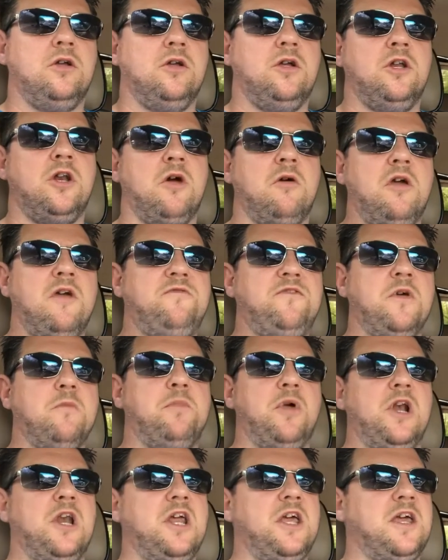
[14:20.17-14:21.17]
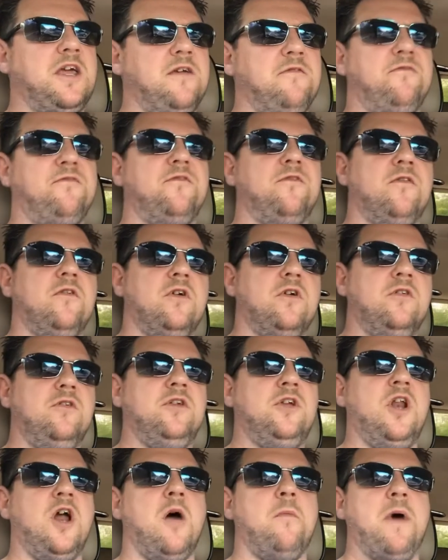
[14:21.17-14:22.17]
You know, if you believe,
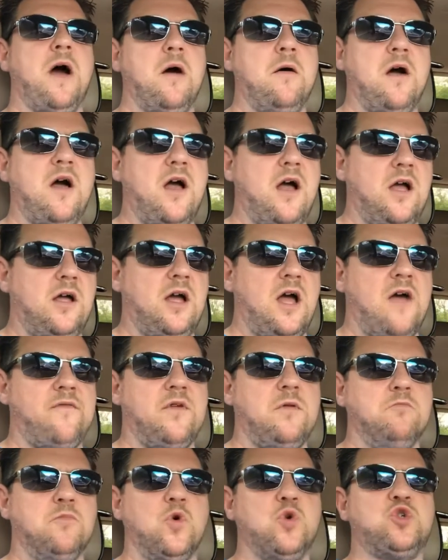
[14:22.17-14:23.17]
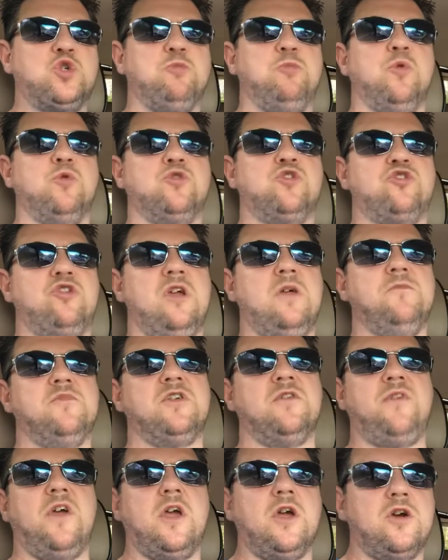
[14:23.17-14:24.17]
you know, about having multiple
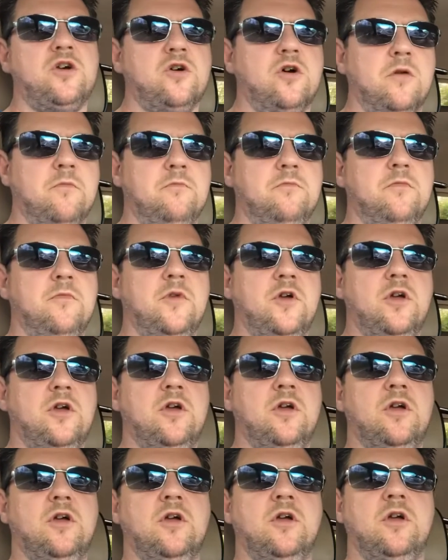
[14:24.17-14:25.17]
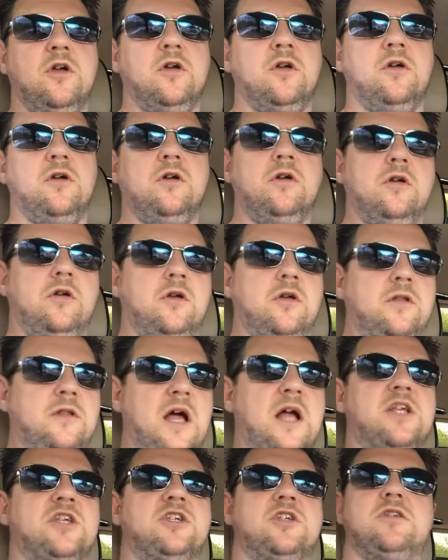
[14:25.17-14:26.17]
streams of income,
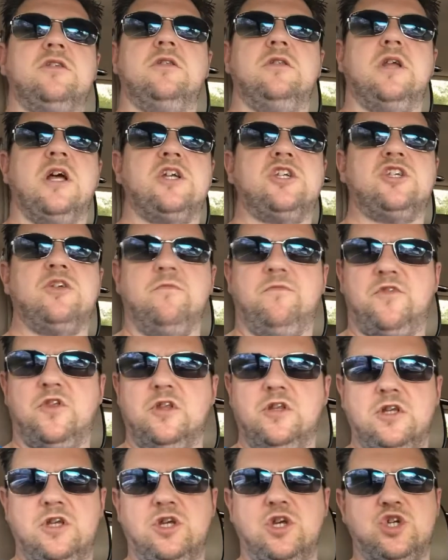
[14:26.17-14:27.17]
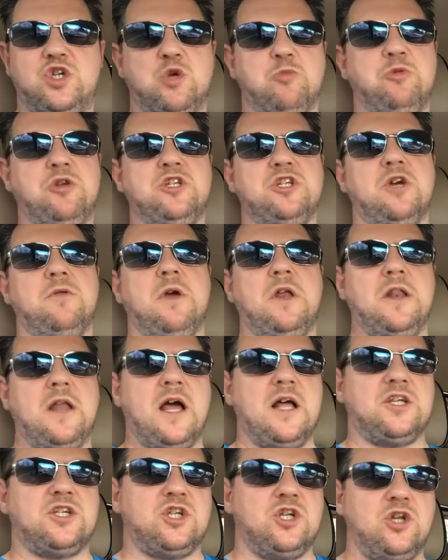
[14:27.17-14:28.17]
that's something that you should be doing.
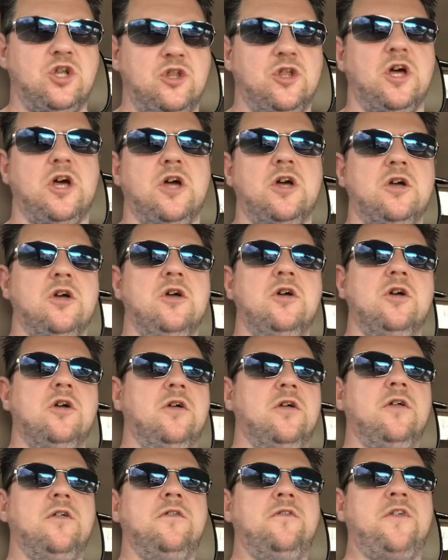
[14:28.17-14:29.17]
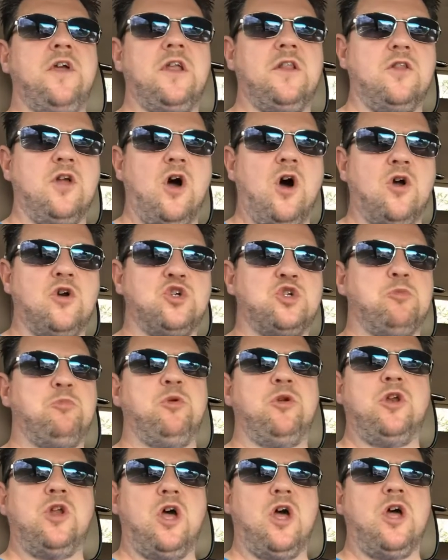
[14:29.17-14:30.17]
That's another thing that
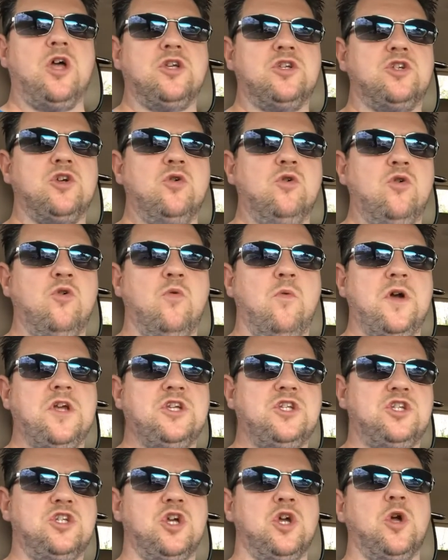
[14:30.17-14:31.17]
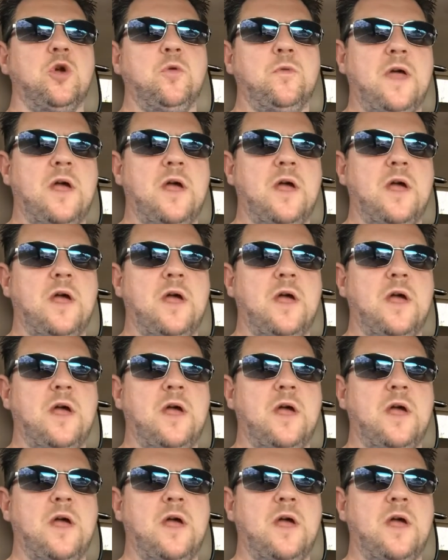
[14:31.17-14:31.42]
entrepreneurs always do.